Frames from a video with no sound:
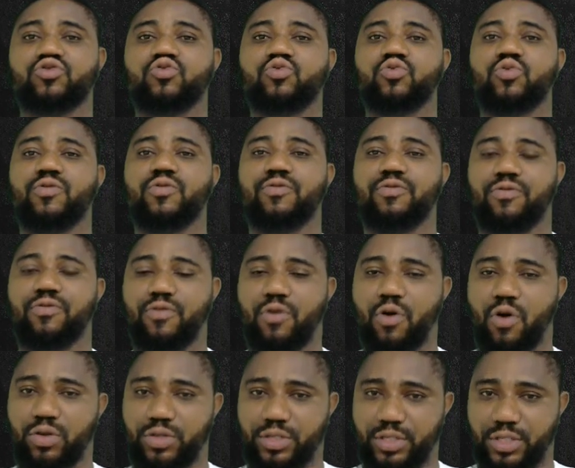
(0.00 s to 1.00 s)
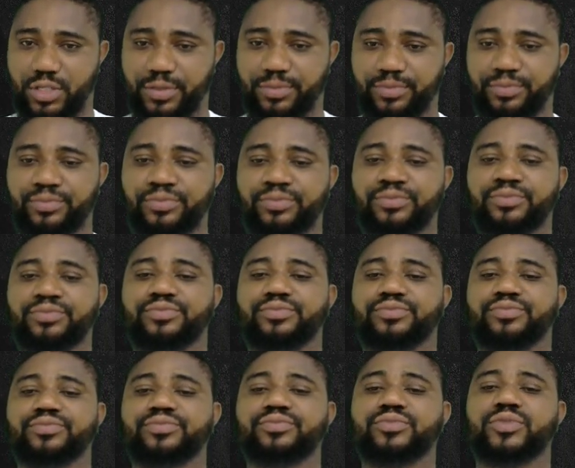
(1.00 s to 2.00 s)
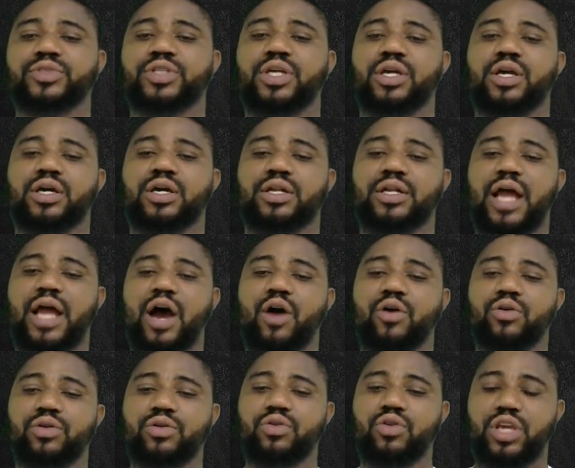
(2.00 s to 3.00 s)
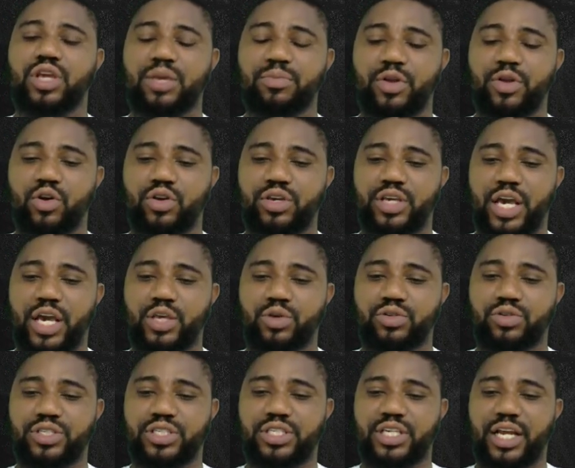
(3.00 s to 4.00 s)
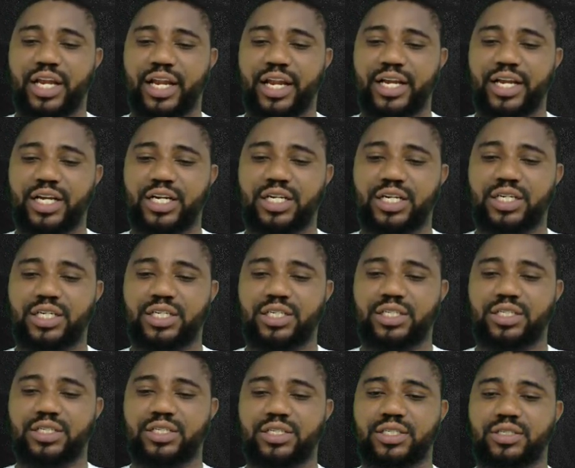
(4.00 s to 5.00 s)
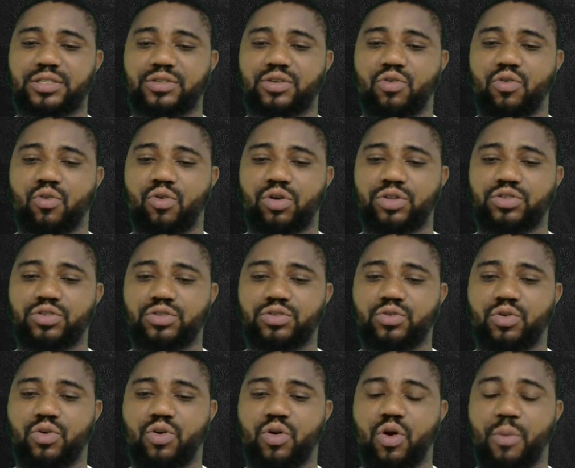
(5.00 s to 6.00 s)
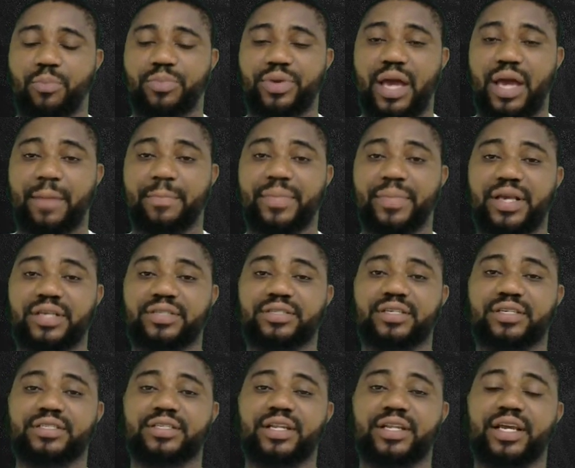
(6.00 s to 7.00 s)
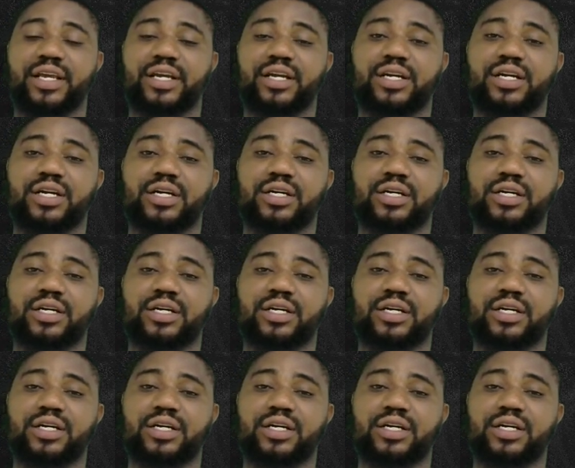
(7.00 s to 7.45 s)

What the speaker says: to 40. Now, looking below here, you see a link. We want you to copy and paste this link